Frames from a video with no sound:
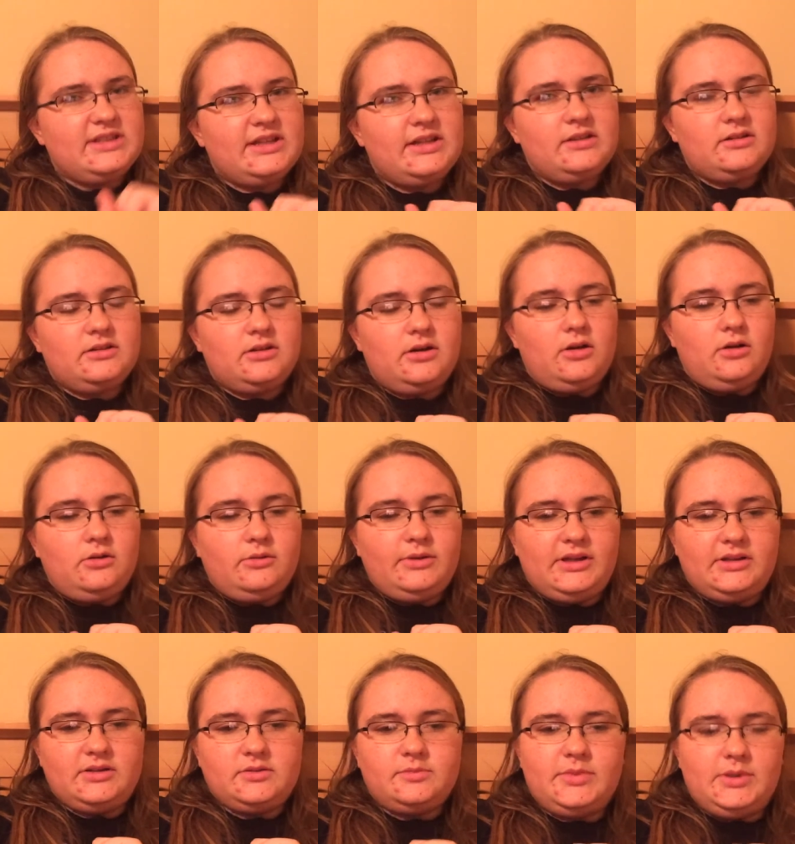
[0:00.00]
hand in the hallway
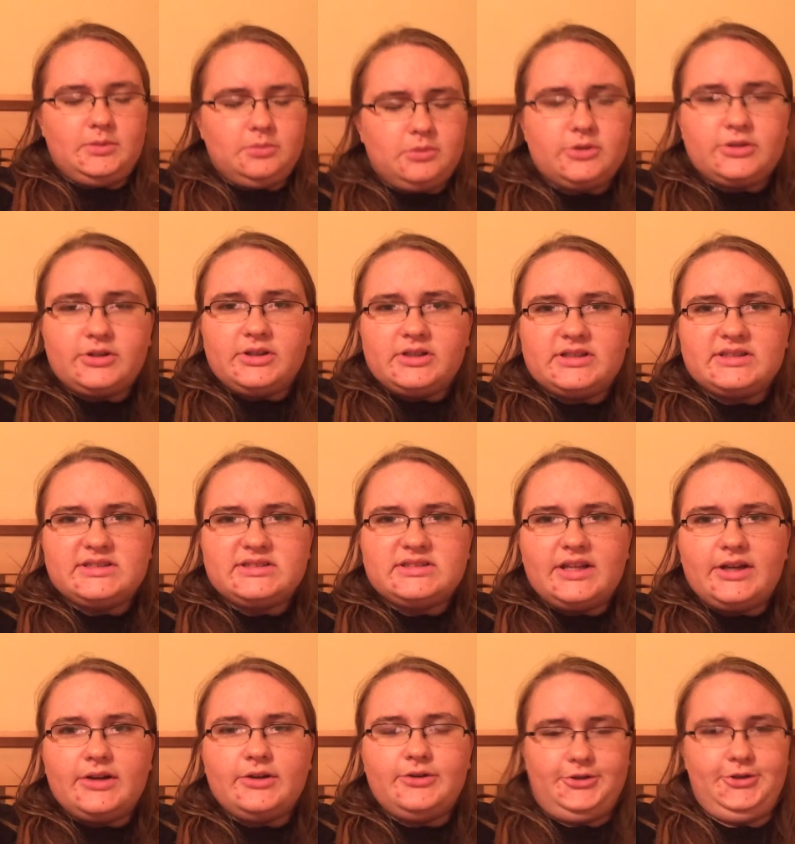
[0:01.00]
because people are going to
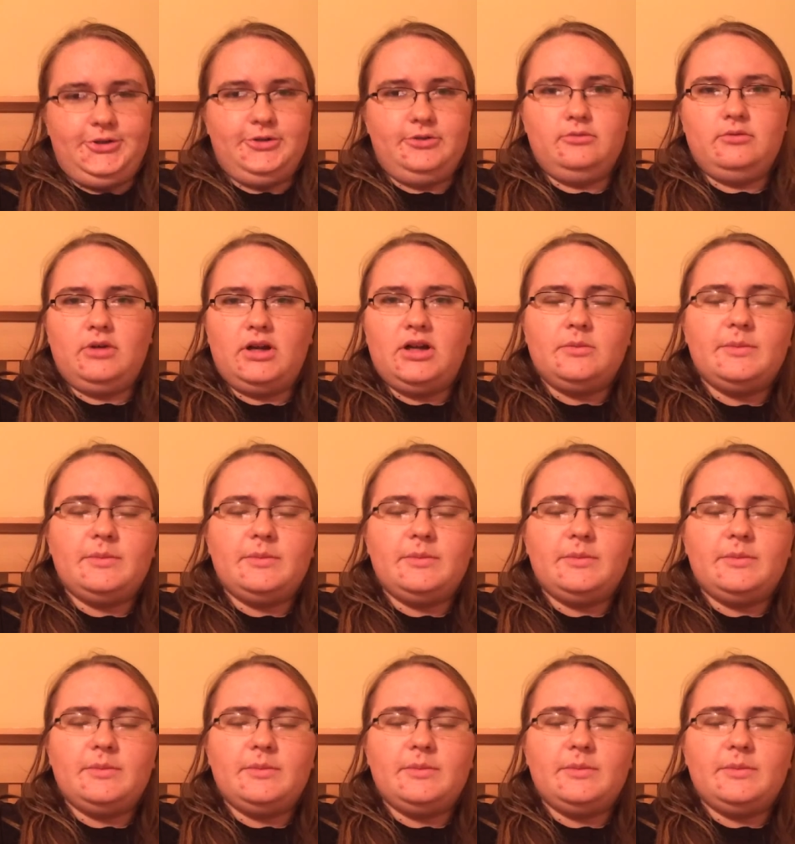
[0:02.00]
stare and you don't want